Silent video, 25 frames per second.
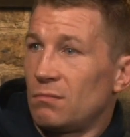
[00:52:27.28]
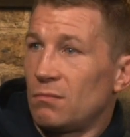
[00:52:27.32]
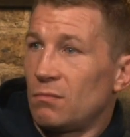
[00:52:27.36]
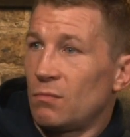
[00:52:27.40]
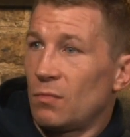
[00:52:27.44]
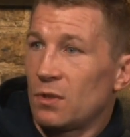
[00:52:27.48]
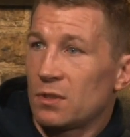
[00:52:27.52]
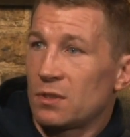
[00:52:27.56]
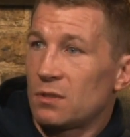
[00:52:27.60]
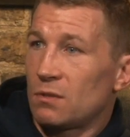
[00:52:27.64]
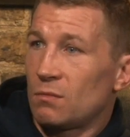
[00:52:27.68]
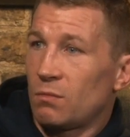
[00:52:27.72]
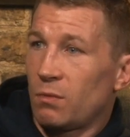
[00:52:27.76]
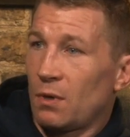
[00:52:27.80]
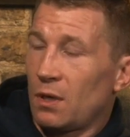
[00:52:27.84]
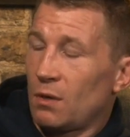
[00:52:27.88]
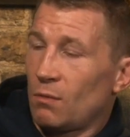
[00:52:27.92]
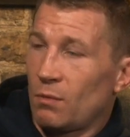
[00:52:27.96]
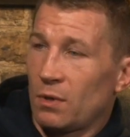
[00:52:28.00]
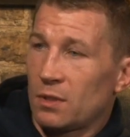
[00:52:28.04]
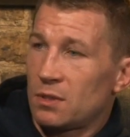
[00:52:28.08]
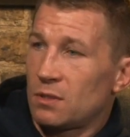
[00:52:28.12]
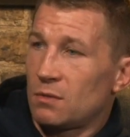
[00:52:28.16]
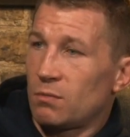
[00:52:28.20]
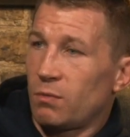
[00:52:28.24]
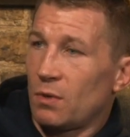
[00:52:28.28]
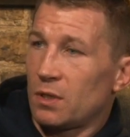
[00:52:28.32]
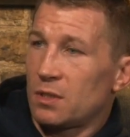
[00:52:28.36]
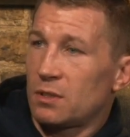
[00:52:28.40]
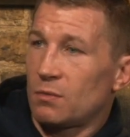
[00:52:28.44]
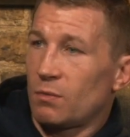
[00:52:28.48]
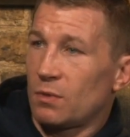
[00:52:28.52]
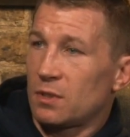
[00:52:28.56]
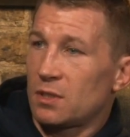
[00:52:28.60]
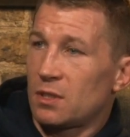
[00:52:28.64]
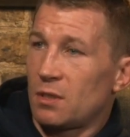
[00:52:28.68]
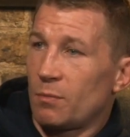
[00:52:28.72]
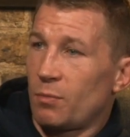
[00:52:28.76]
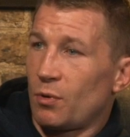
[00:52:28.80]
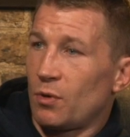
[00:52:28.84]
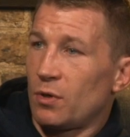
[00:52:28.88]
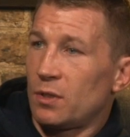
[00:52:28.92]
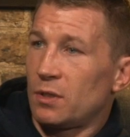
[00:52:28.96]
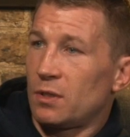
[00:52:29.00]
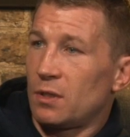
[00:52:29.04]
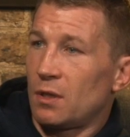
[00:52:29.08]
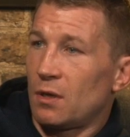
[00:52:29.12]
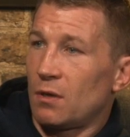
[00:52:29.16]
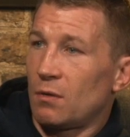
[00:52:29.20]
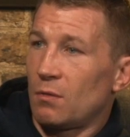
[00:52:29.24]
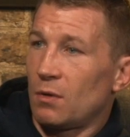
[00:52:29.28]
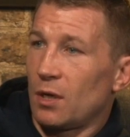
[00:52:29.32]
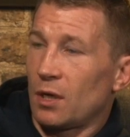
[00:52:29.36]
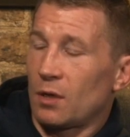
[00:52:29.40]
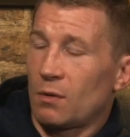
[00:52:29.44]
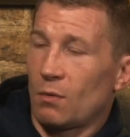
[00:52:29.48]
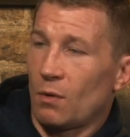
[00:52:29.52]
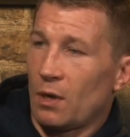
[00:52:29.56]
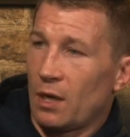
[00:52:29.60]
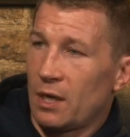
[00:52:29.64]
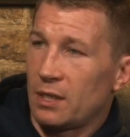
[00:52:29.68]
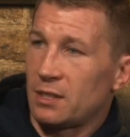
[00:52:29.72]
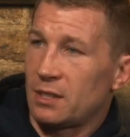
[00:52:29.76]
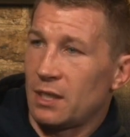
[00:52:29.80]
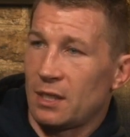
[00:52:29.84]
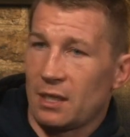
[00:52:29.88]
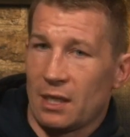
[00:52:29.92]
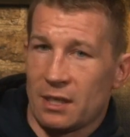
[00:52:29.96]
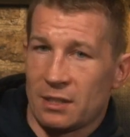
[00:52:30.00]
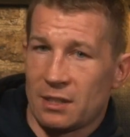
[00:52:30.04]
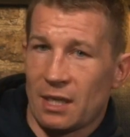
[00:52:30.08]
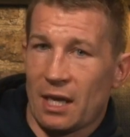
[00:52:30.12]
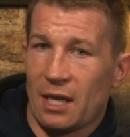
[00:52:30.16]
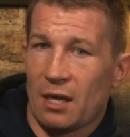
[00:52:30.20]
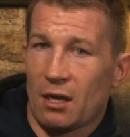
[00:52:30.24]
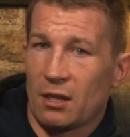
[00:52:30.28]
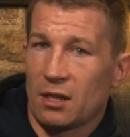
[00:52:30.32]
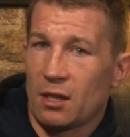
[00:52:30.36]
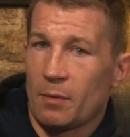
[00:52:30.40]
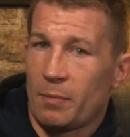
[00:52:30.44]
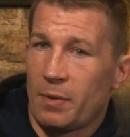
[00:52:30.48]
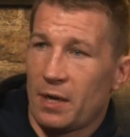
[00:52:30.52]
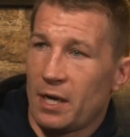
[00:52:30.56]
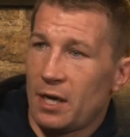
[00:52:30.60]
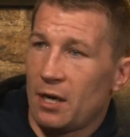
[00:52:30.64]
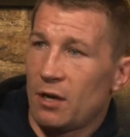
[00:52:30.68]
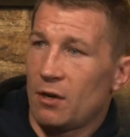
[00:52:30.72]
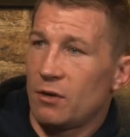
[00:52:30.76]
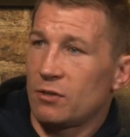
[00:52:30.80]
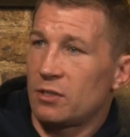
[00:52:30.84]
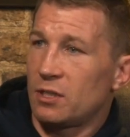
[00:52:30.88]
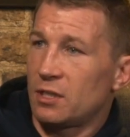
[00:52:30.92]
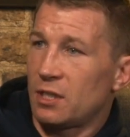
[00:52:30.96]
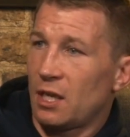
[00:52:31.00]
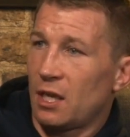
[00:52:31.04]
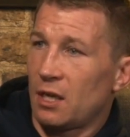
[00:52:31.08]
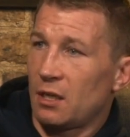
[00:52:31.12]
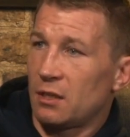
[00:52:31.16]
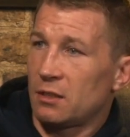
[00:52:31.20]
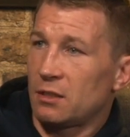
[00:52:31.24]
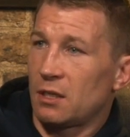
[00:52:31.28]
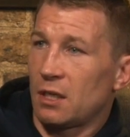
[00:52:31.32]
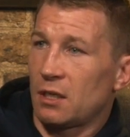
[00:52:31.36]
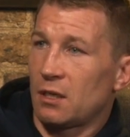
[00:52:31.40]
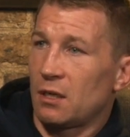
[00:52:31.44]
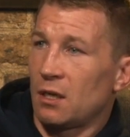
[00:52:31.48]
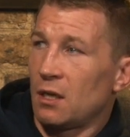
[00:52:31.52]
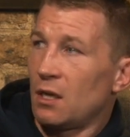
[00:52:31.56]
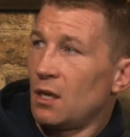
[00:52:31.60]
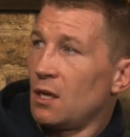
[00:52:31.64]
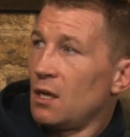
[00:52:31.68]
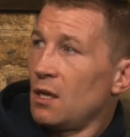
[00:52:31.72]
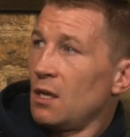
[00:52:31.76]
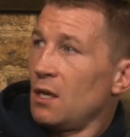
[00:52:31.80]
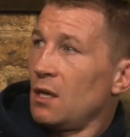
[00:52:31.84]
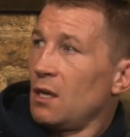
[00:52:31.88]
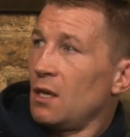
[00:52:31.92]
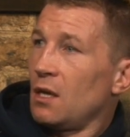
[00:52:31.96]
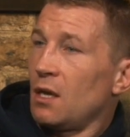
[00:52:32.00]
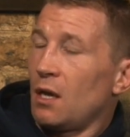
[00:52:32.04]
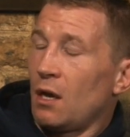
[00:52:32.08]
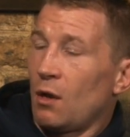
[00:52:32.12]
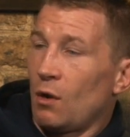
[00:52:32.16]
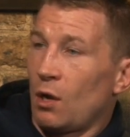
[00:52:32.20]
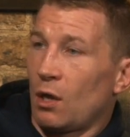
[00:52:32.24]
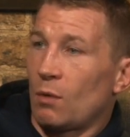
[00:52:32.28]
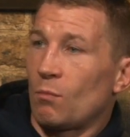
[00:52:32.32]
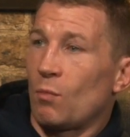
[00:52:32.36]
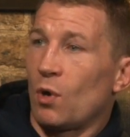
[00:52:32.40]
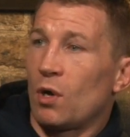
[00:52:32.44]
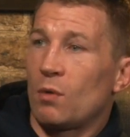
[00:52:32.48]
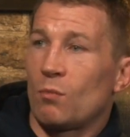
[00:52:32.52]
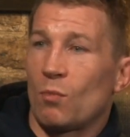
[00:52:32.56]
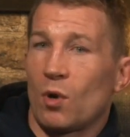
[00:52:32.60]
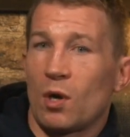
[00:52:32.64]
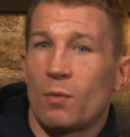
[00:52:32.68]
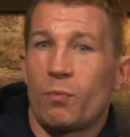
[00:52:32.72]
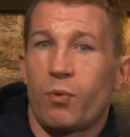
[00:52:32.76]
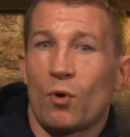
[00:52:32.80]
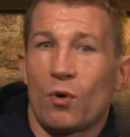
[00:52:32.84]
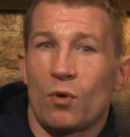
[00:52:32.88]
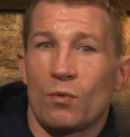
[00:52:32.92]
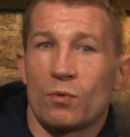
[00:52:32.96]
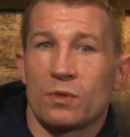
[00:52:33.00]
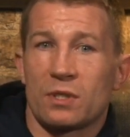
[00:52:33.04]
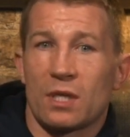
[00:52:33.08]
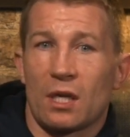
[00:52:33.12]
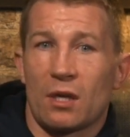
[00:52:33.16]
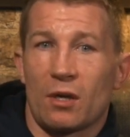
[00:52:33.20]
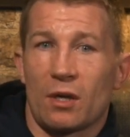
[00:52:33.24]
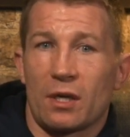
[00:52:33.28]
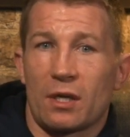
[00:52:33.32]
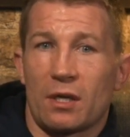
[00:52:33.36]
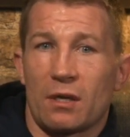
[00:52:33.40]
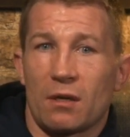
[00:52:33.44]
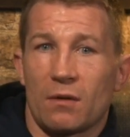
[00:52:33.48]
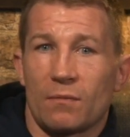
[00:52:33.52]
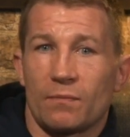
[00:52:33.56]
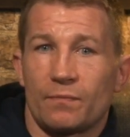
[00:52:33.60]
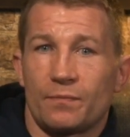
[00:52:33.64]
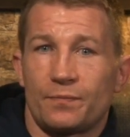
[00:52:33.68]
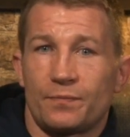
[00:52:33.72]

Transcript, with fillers: What's, yeah. what, so, what's what's what's the point there? Yeah. Like, what, is it? Is that on the players? Is that is that? Mm. Like, my my point was that like,